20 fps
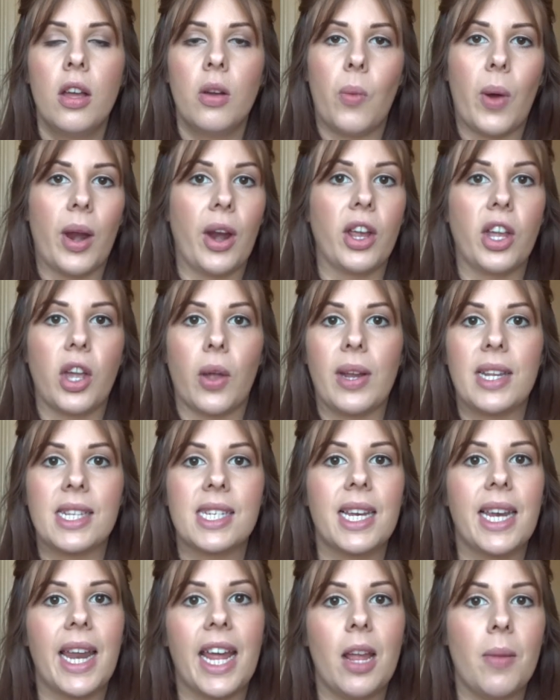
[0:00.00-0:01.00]
when I go
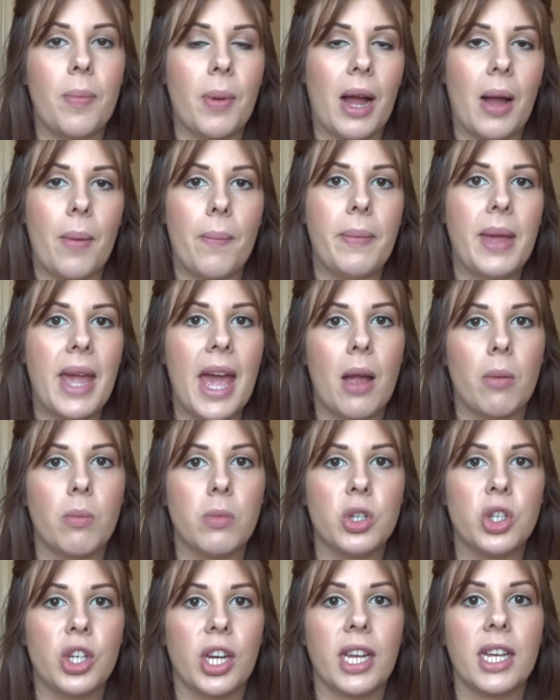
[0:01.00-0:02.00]
into labour and me
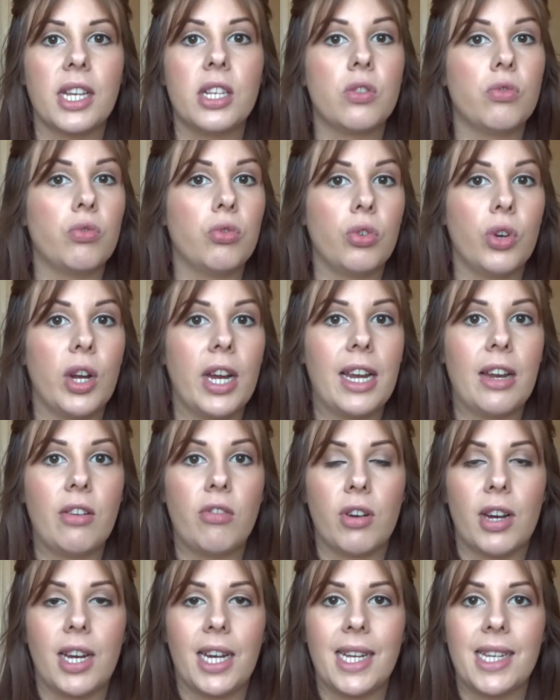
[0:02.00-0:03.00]
hemorrhaging is really
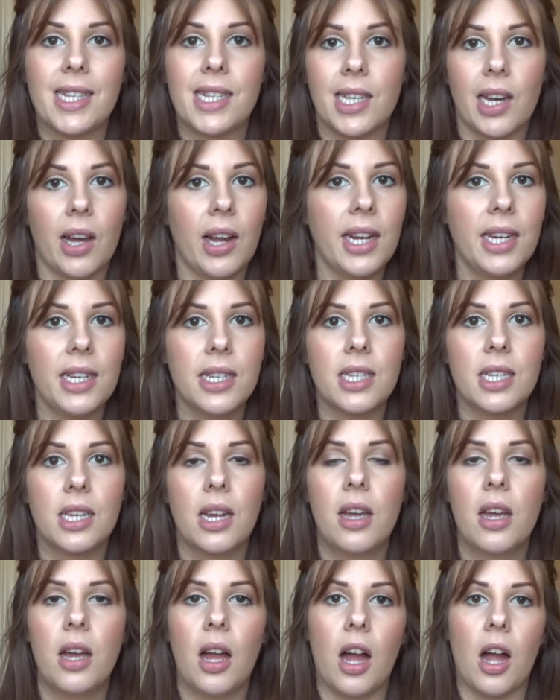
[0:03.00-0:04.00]
really slight
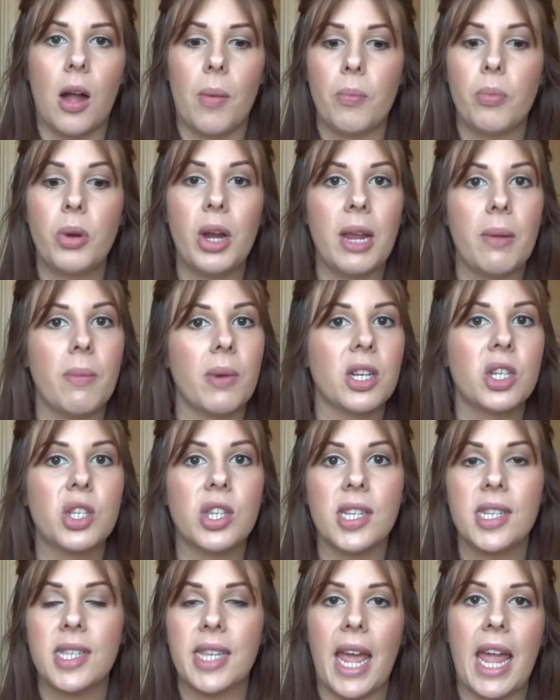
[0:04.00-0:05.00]
um, pretty much
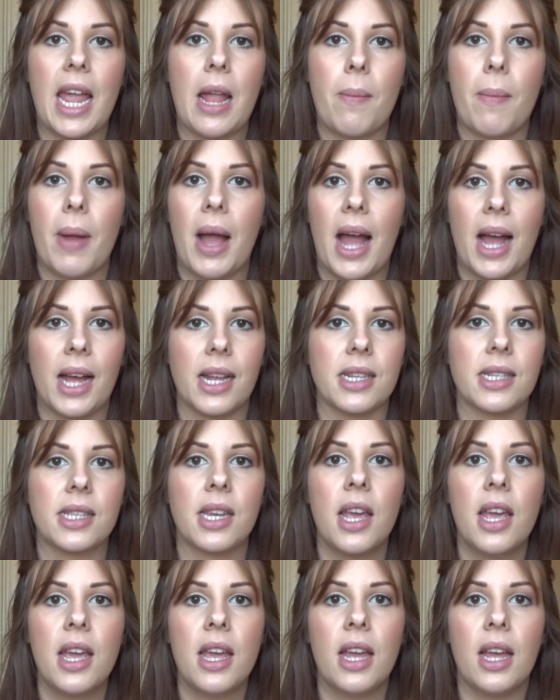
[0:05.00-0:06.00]
the same as
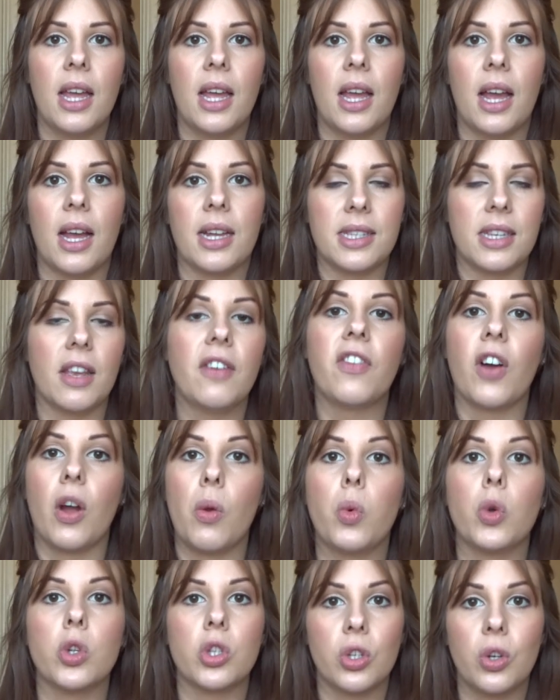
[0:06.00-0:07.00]
as if I
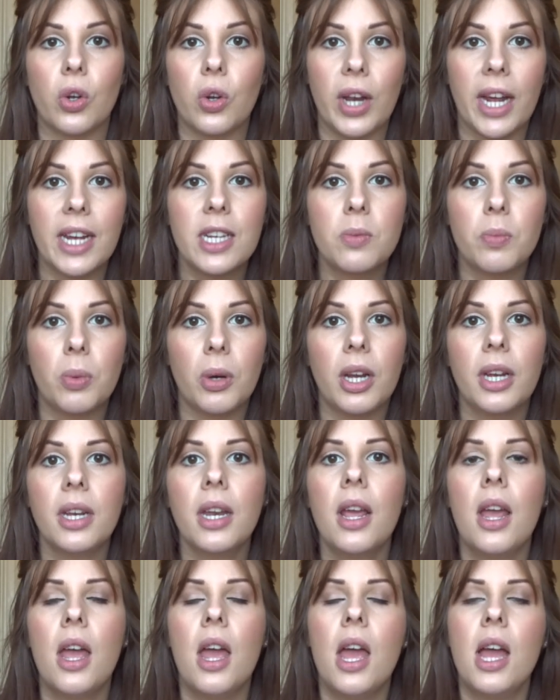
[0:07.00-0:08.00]
wasn't on
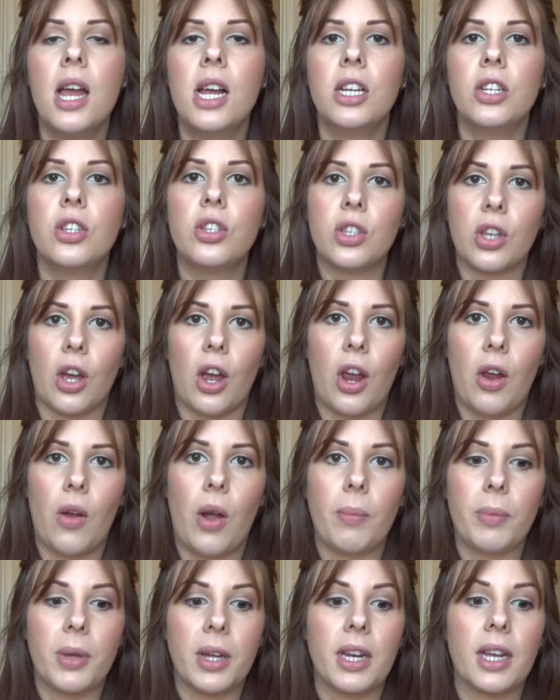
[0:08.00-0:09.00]
aspirin so
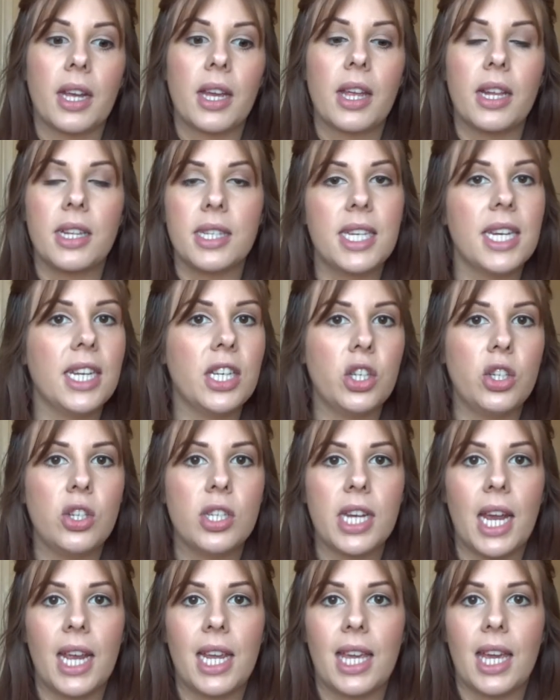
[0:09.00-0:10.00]
I'm going to continue
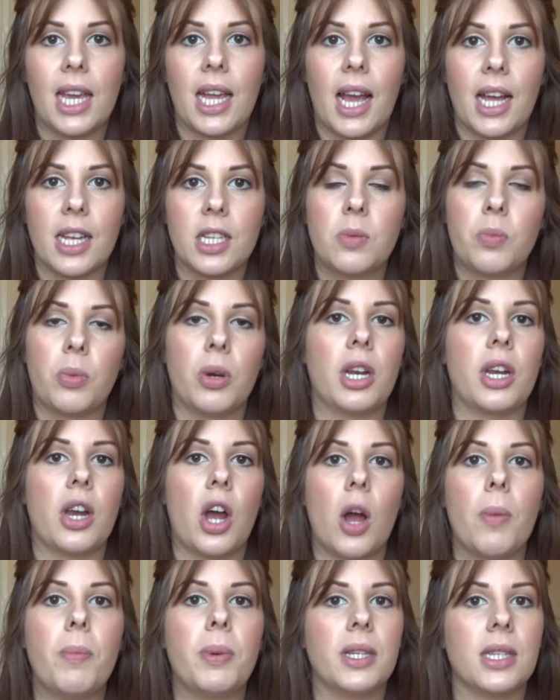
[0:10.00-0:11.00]
taking aspirin
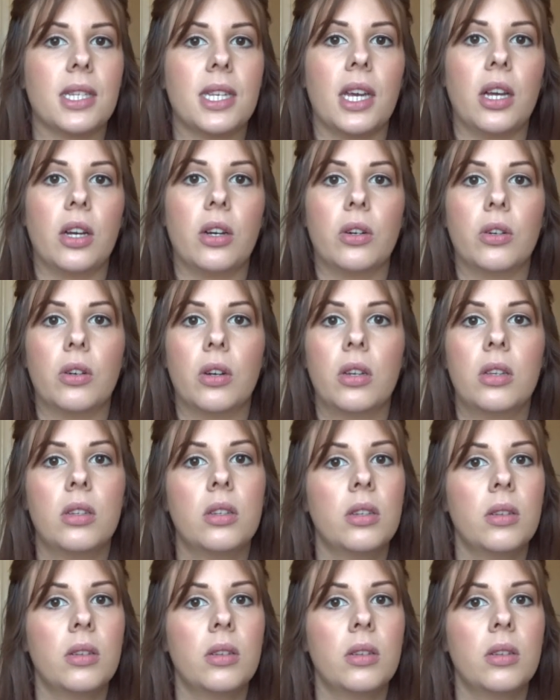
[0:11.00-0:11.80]
up until